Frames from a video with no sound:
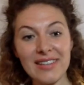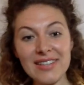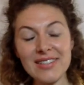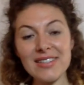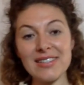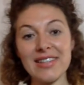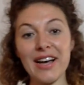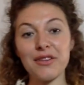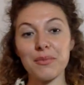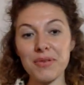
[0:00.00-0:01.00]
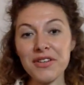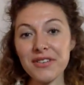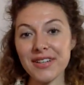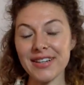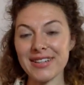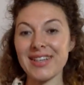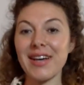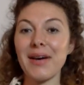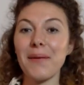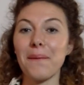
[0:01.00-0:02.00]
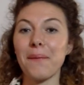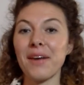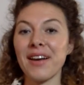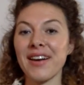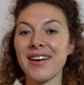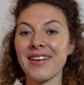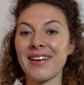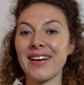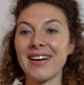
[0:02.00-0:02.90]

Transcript: this is now the period where